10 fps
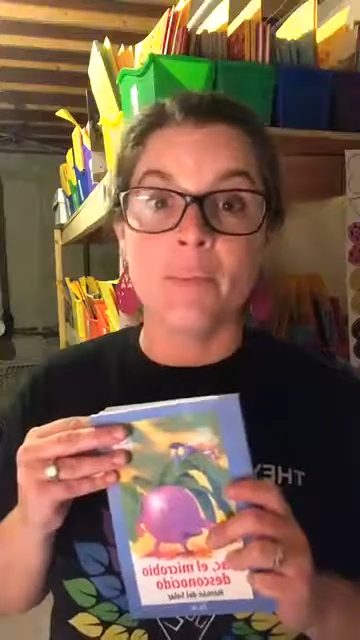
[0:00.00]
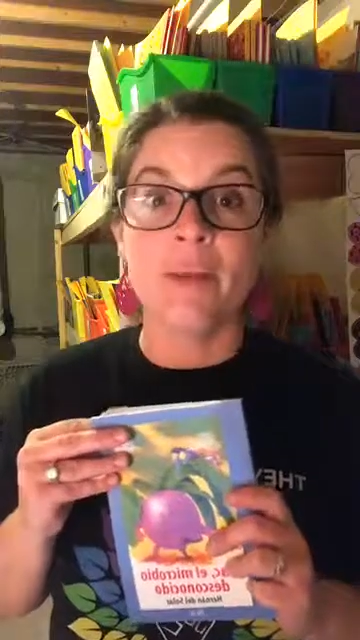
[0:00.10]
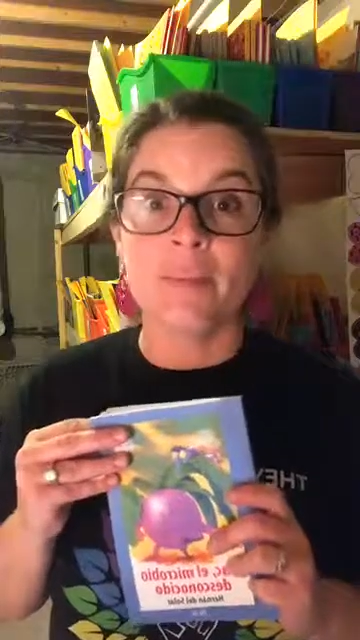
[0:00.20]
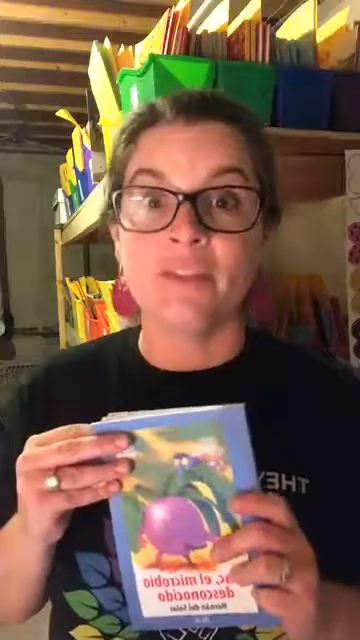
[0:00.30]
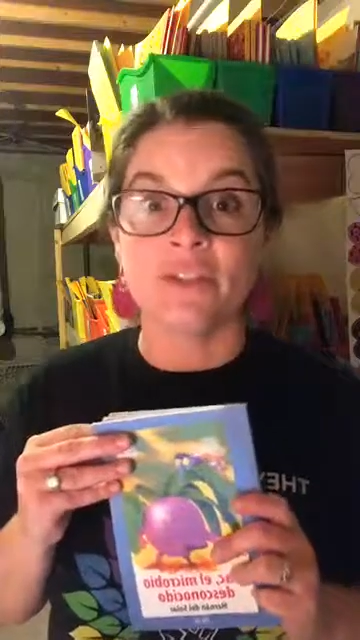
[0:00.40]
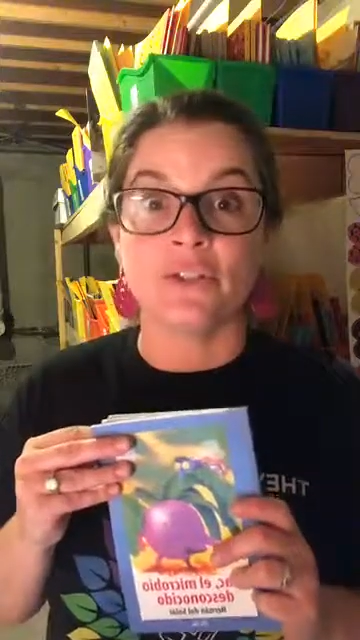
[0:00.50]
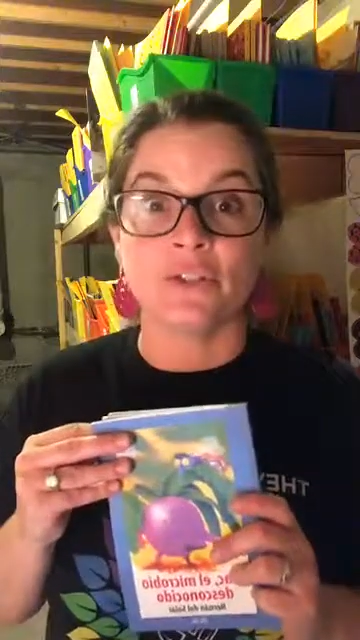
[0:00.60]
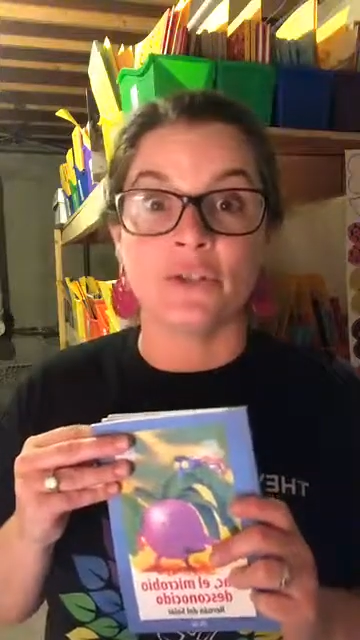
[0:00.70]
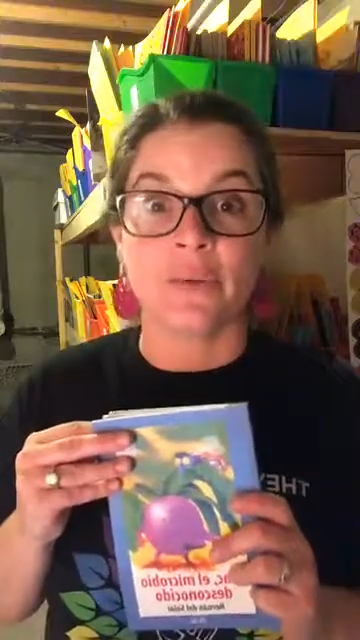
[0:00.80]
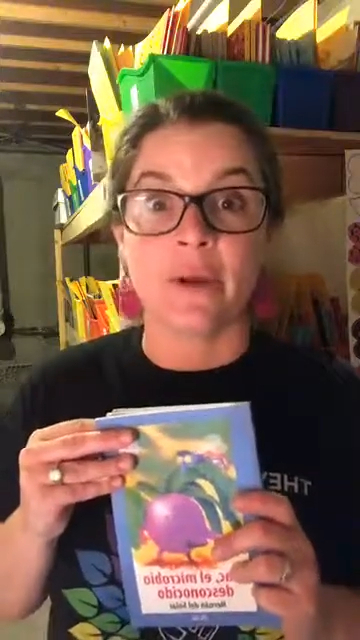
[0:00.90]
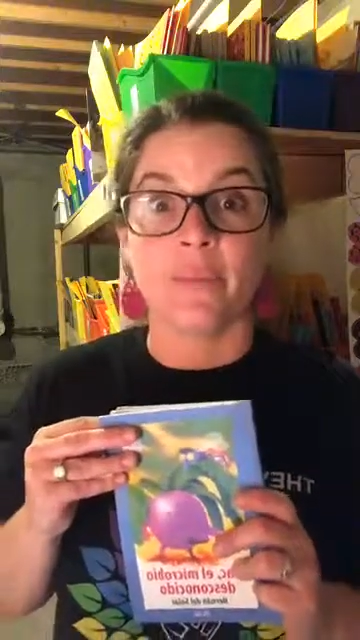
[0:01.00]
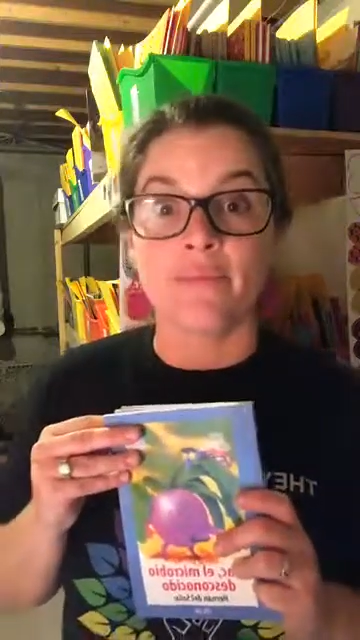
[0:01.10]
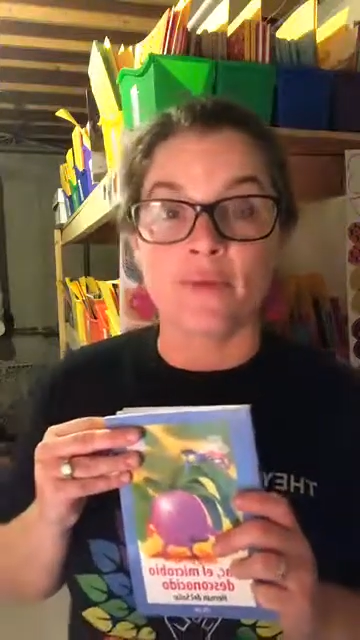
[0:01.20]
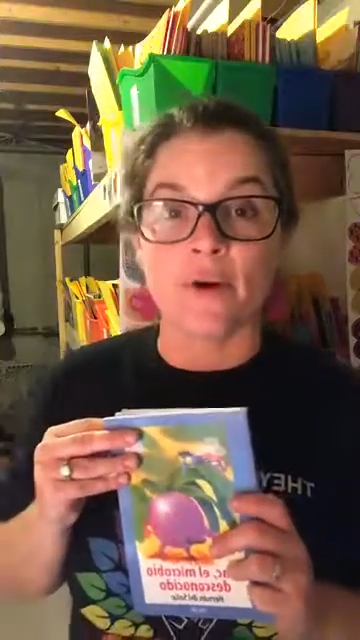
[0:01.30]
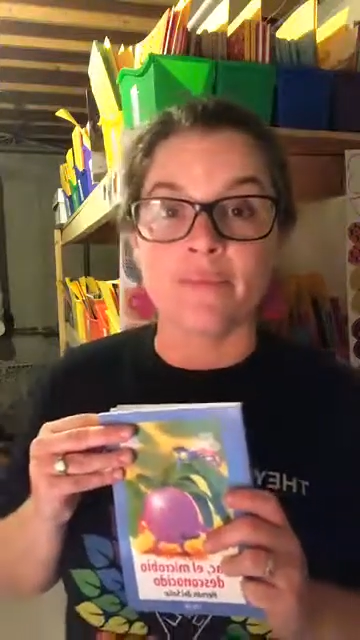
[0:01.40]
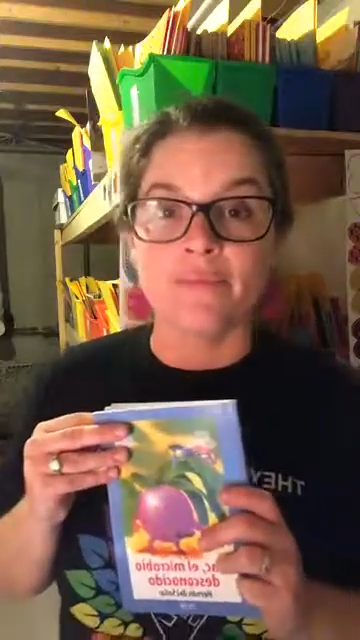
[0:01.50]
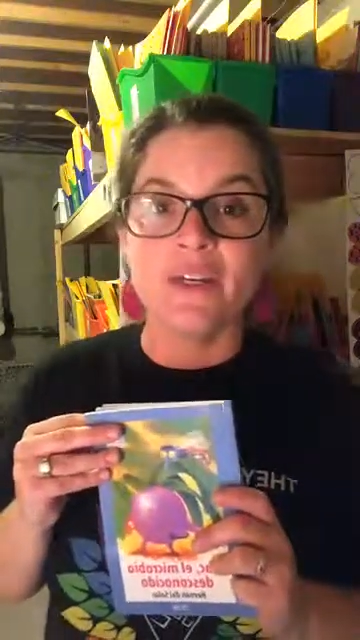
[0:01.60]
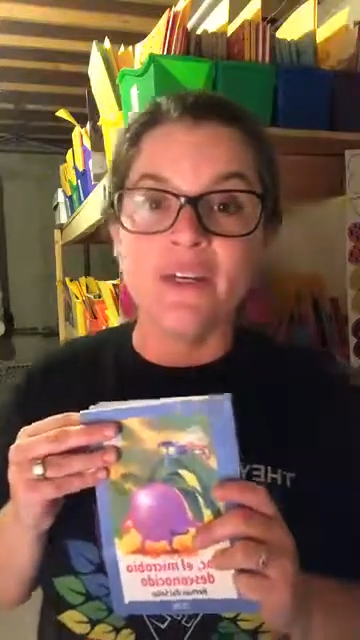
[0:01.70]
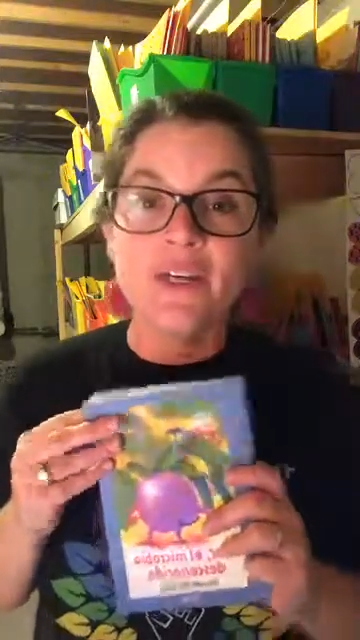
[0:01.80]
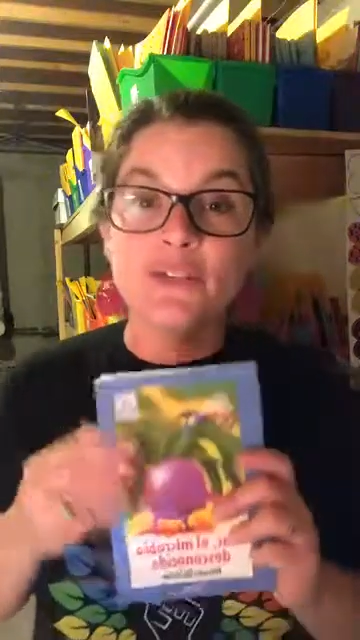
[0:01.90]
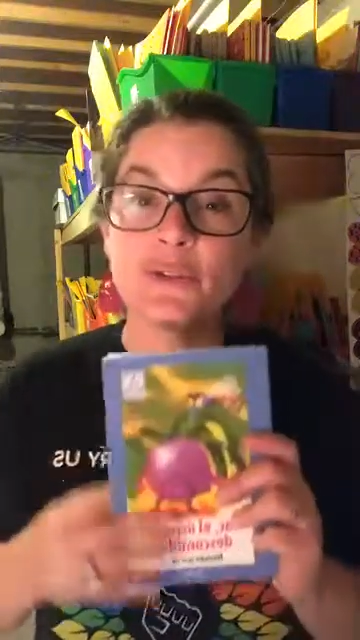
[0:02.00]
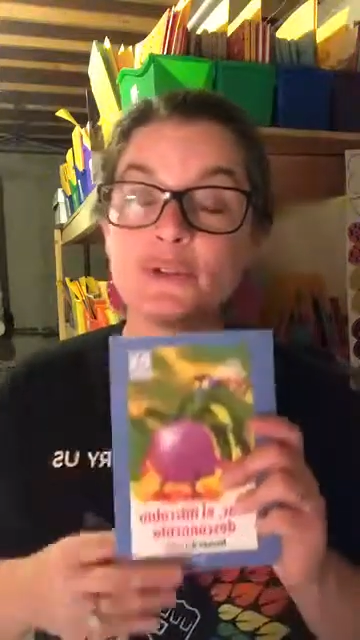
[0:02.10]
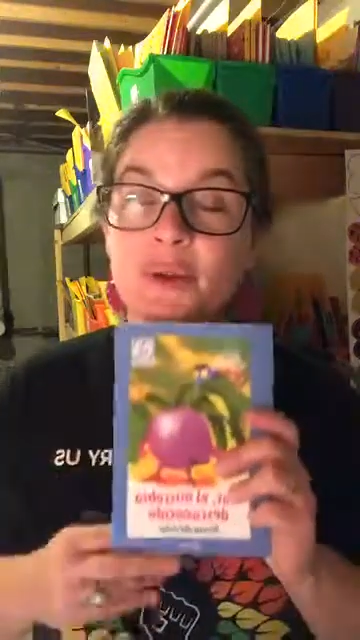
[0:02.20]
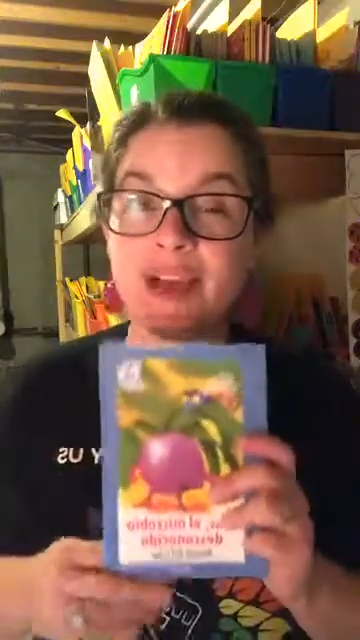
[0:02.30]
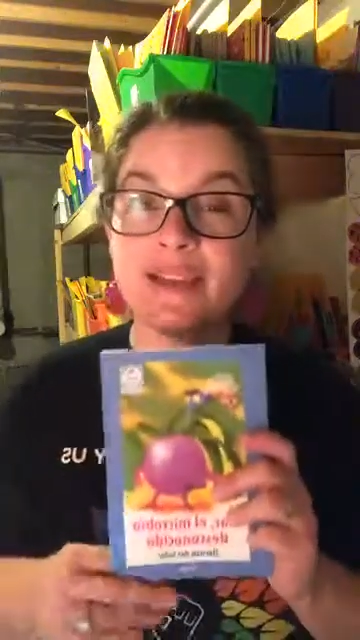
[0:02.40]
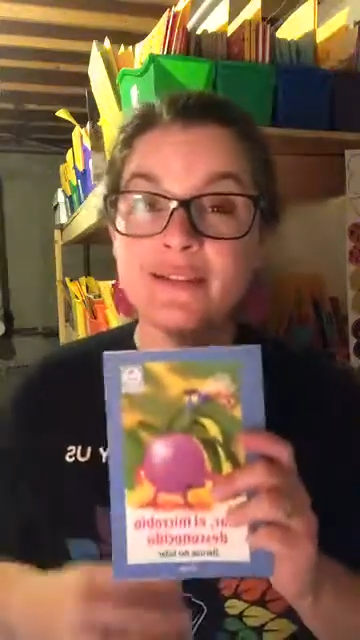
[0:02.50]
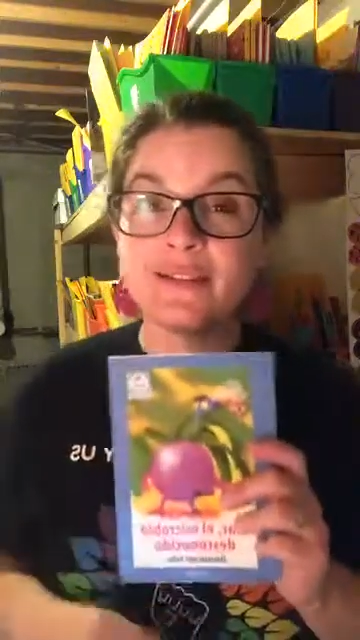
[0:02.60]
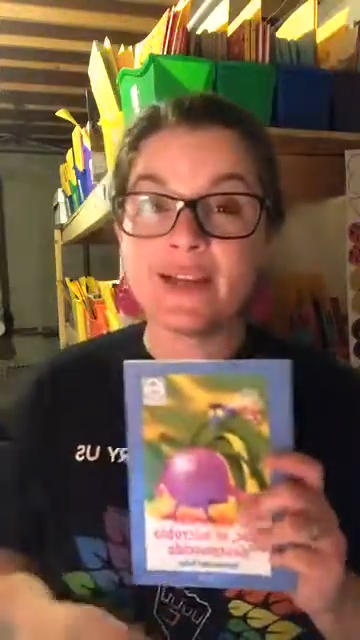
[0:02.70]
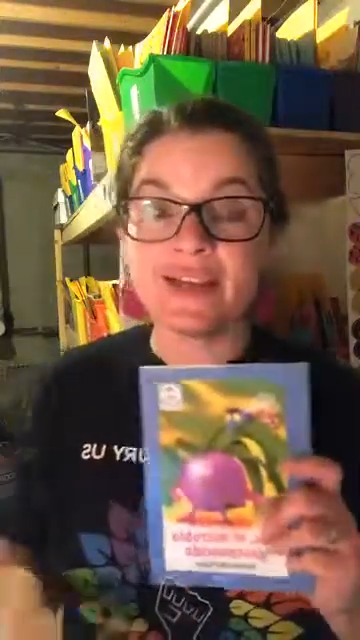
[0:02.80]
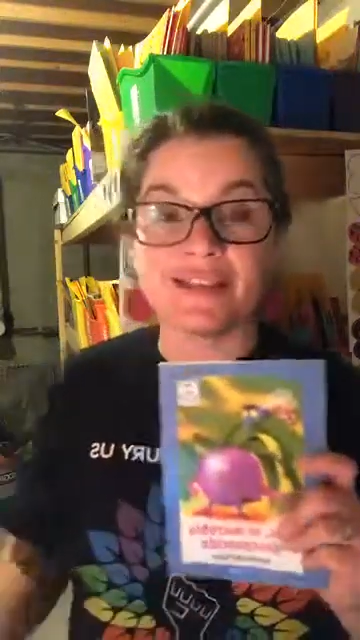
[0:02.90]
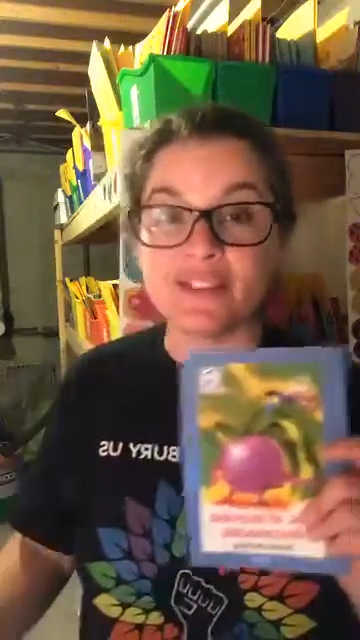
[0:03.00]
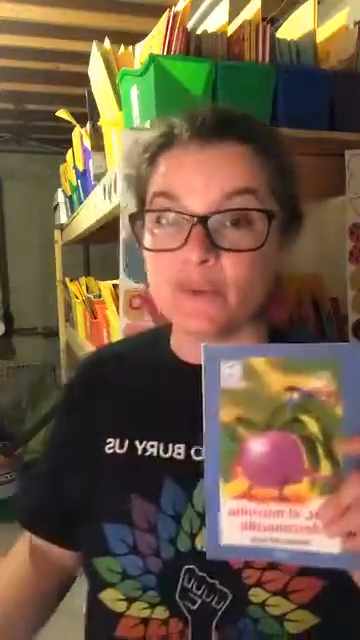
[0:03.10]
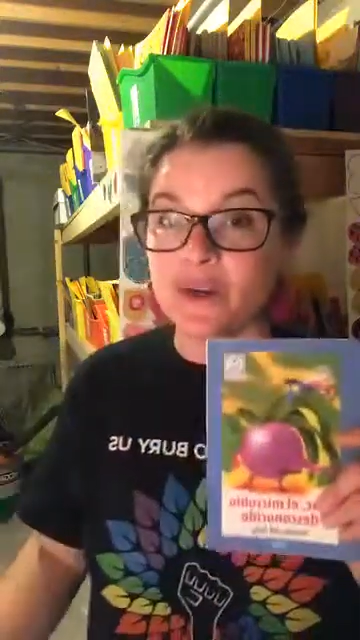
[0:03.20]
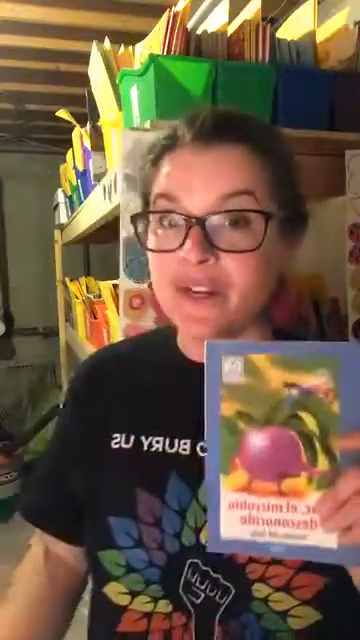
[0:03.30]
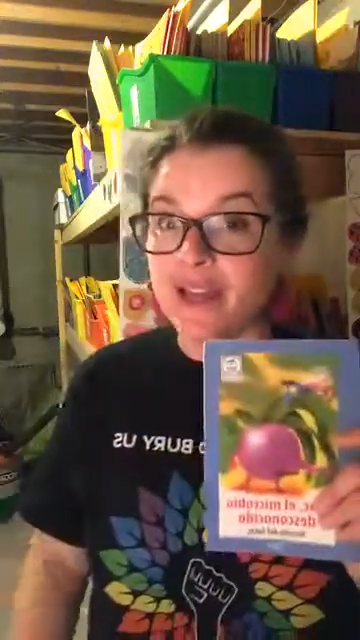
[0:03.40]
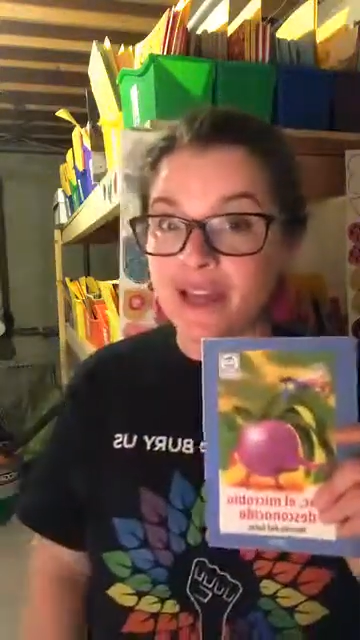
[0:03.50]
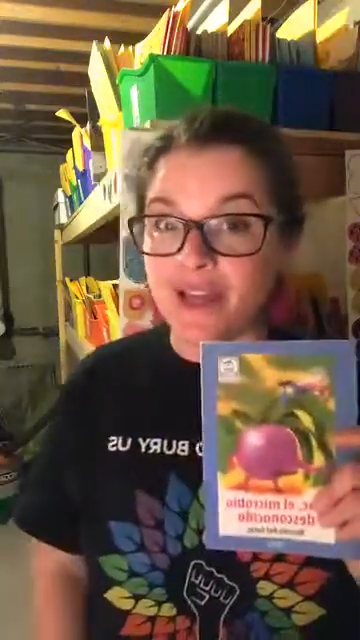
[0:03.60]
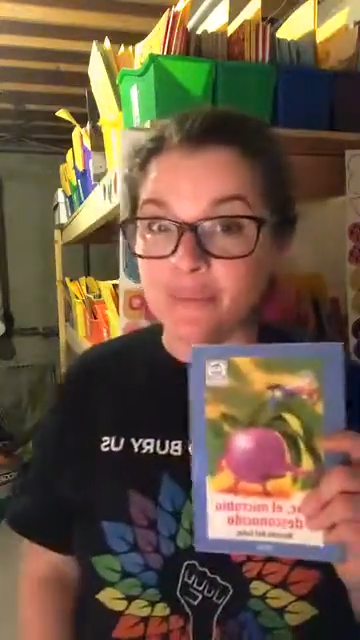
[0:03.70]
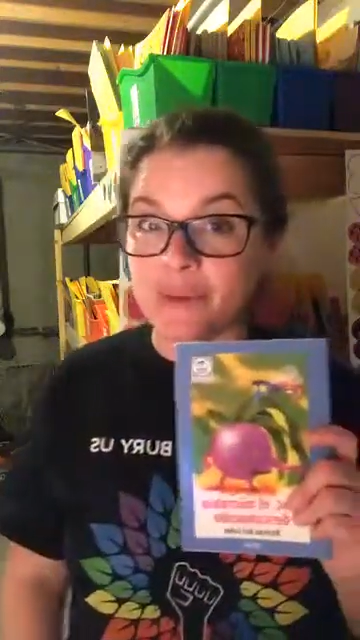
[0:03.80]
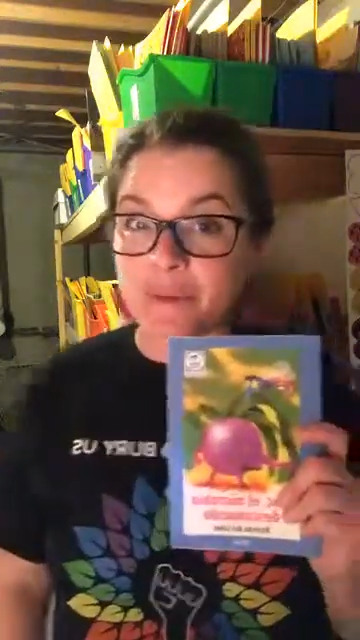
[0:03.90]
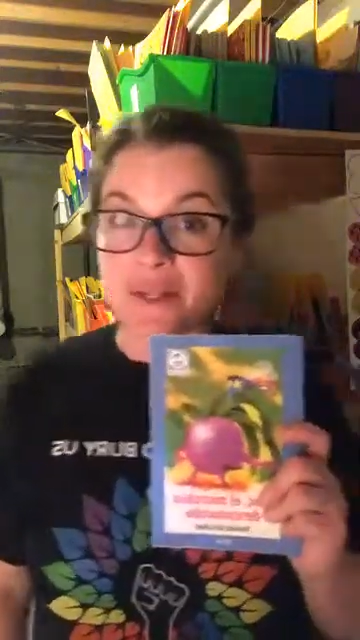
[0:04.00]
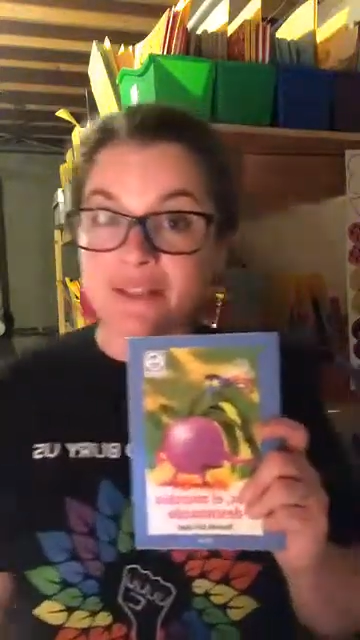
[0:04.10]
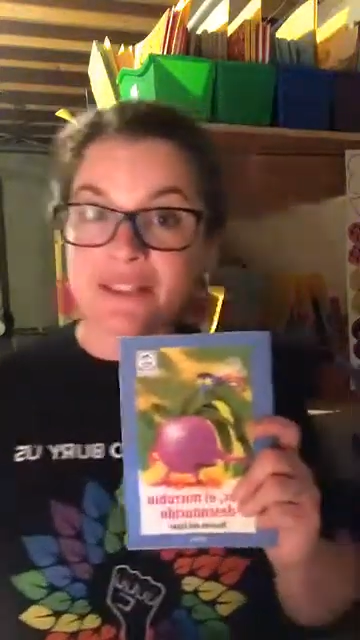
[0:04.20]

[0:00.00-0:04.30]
Maybe the teacher should have read it before. So try and stay at least one day ahead, people.